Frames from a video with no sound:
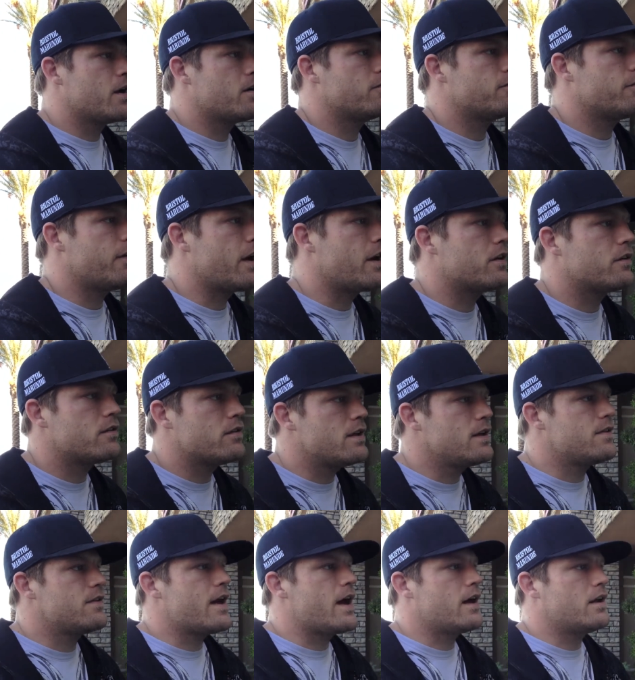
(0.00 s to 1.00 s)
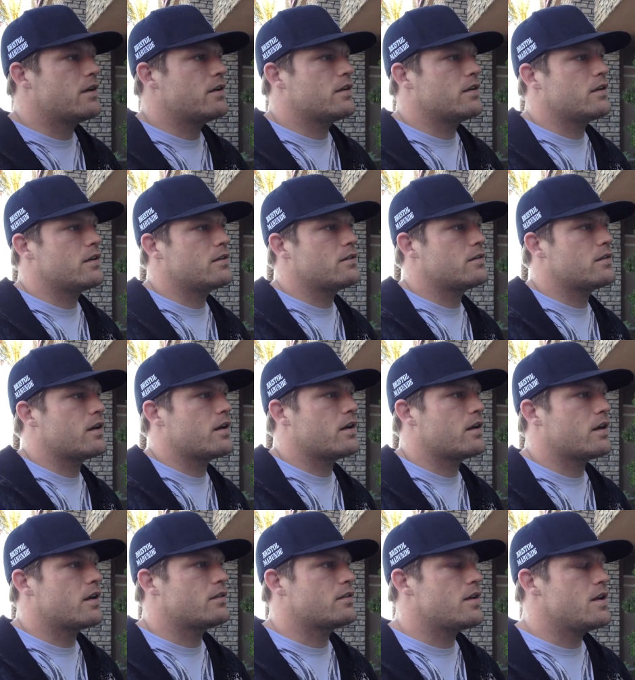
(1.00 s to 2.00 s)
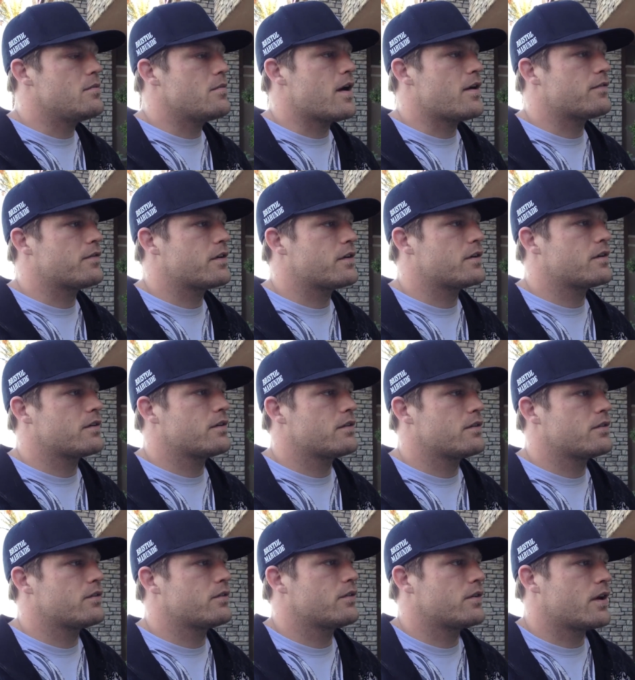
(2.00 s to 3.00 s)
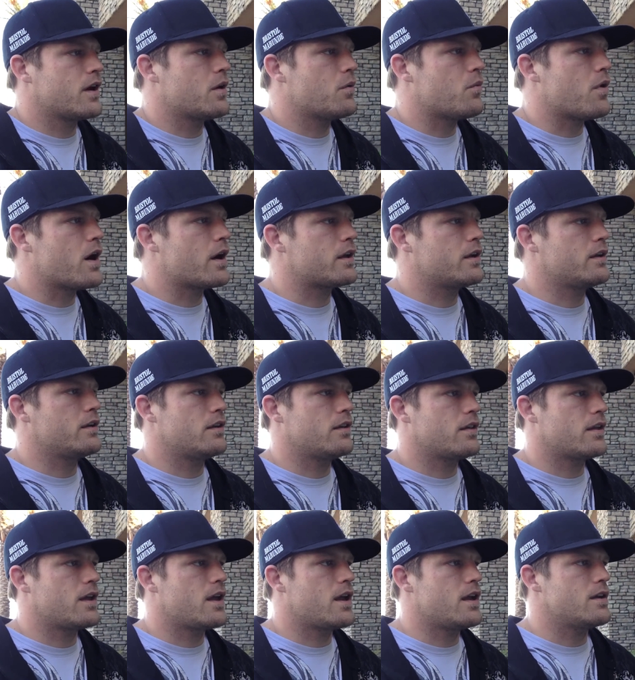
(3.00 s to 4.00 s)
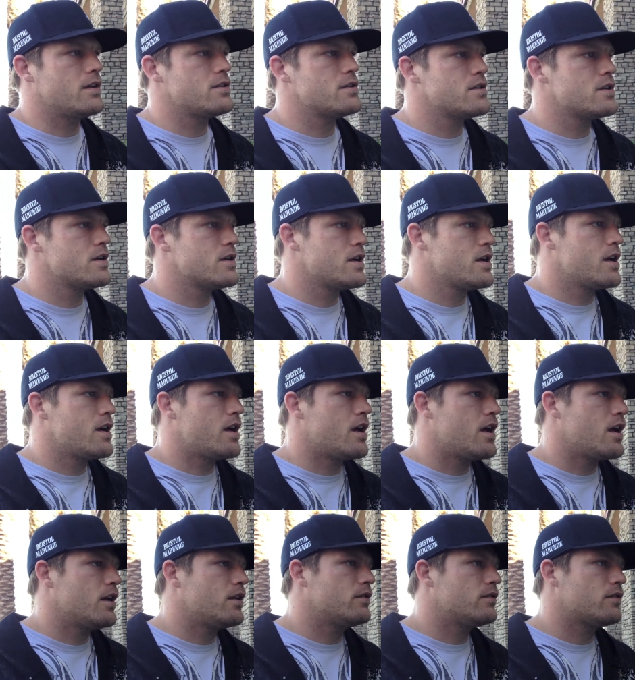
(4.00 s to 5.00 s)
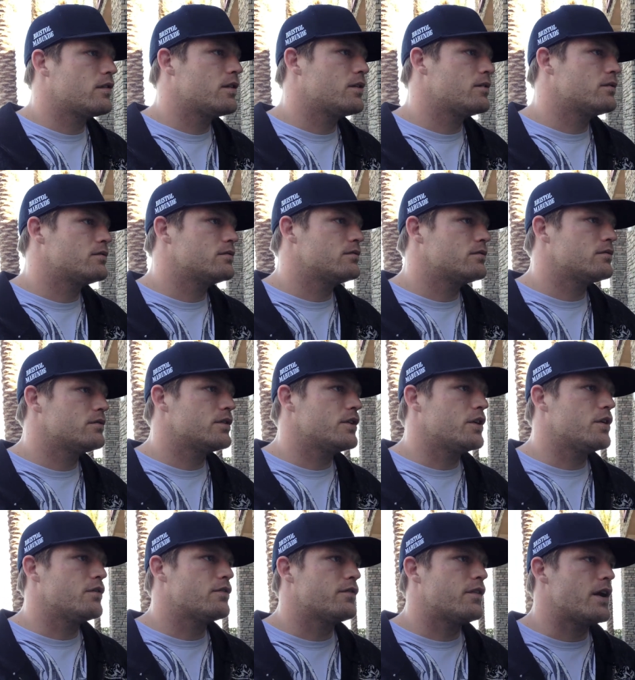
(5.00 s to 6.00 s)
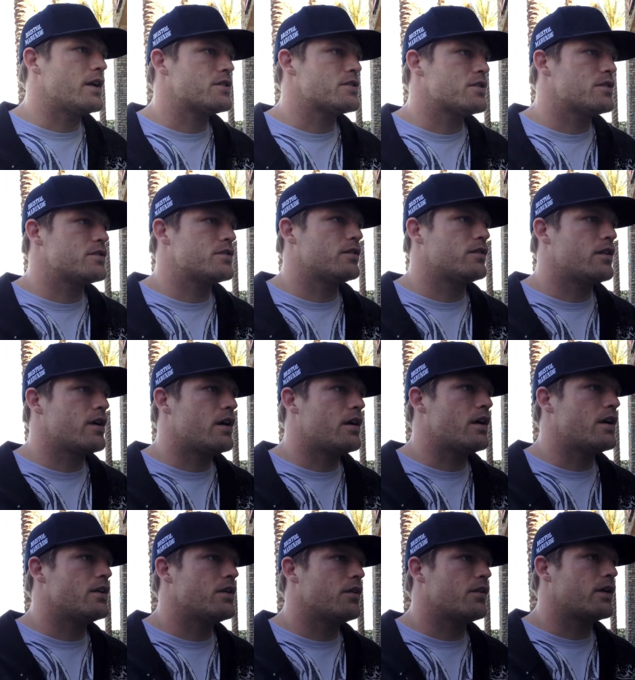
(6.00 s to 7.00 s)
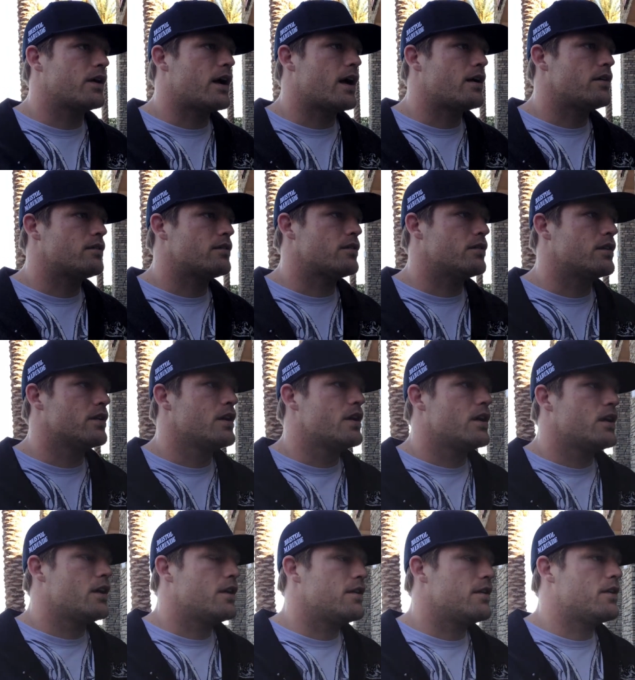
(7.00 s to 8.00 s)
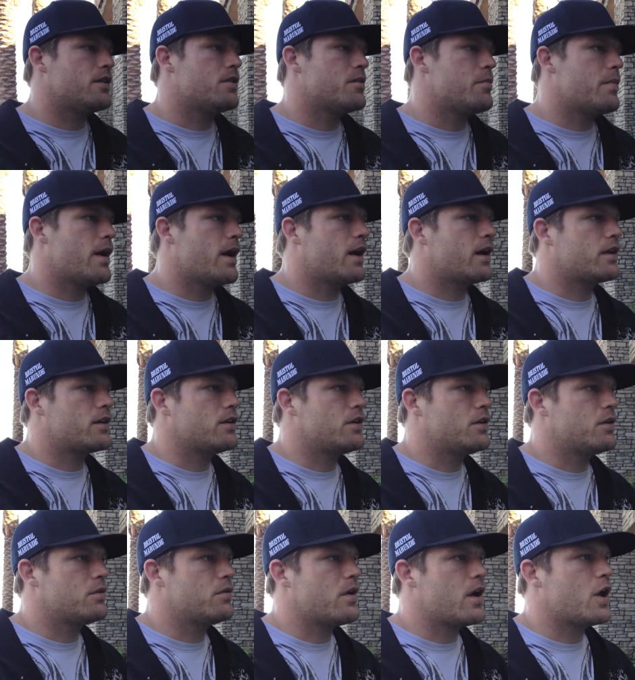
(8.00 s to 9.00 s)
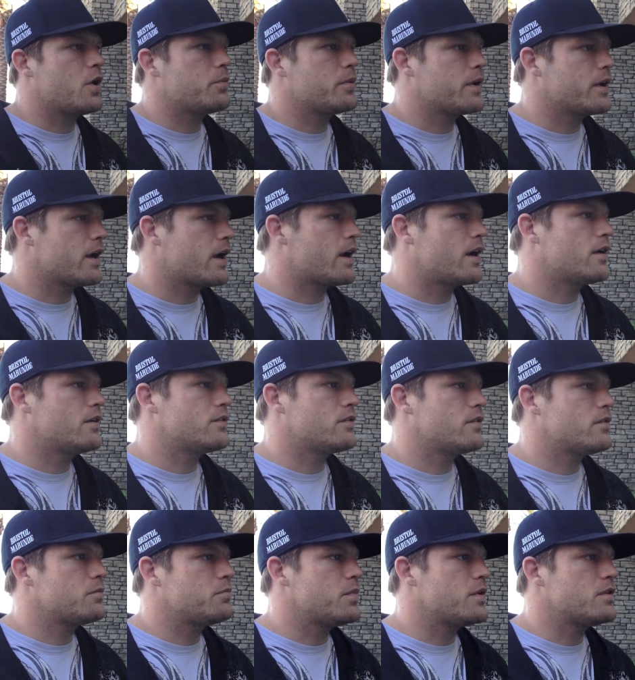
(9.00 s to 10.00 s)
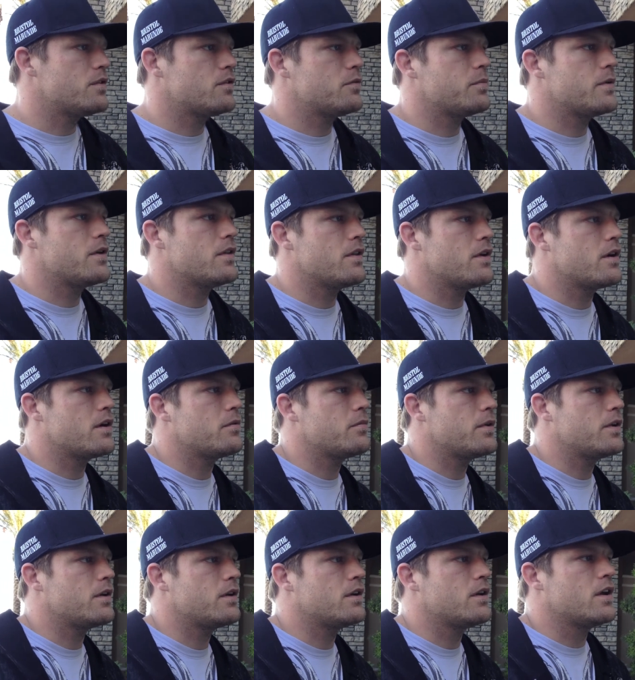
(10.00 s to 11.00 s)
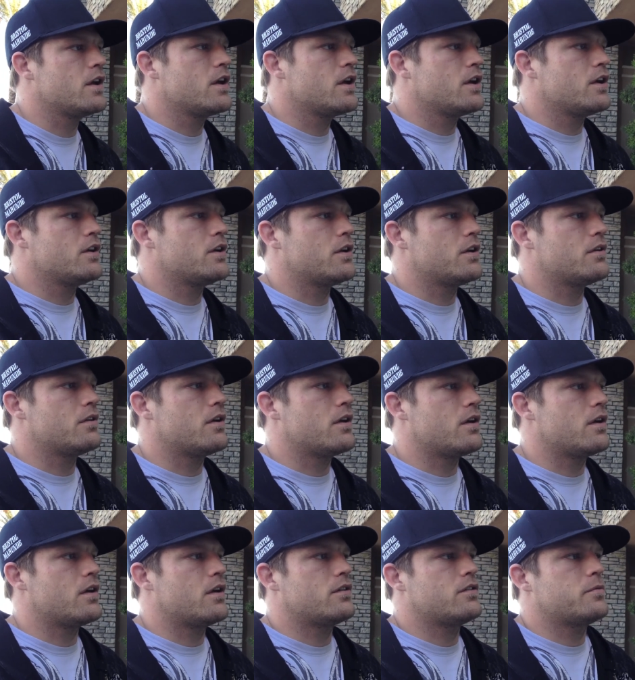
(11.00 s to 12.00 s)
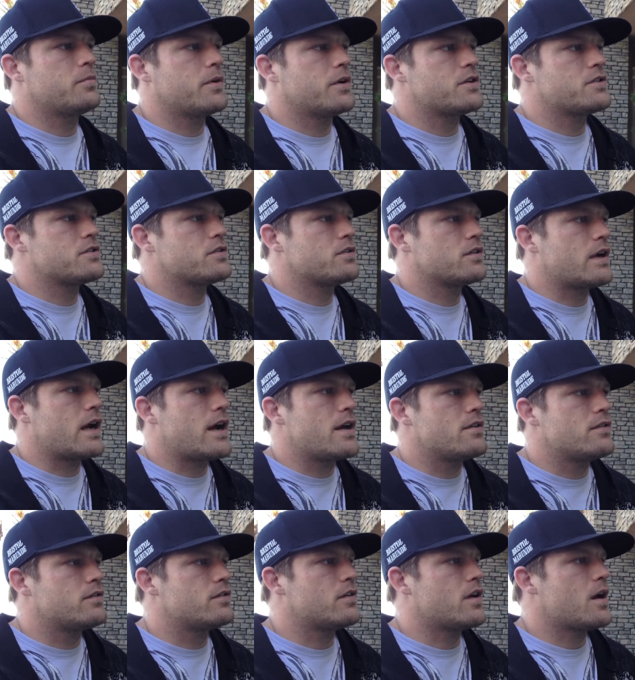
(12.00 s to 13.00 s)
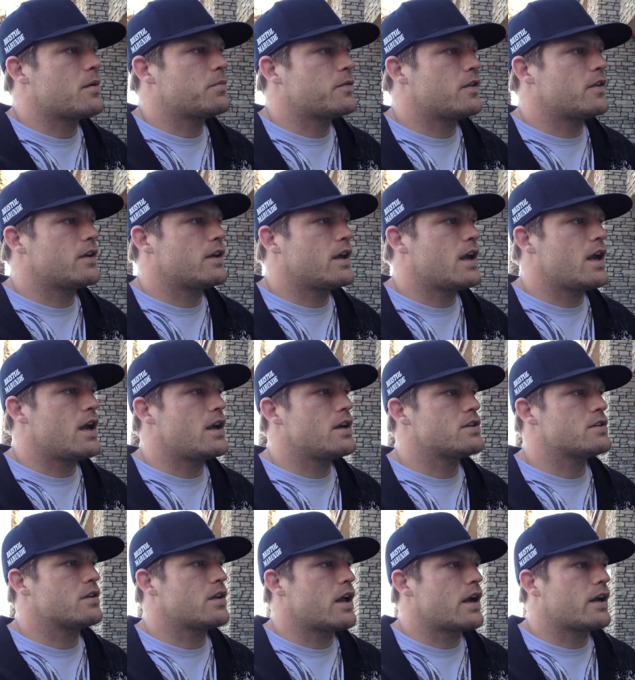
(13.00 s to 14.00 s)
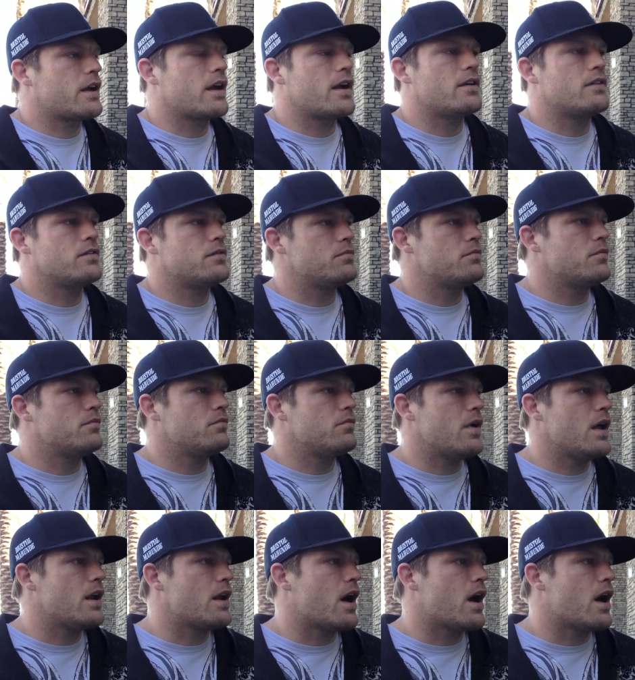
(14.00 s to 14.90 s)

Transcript: Fighters need that. It's a team effort walking into the cage, and so Fight Church is there. I know the guys are in the back, helping guys, just being there, being a spiritual guidance up to the cage. A lot of guys may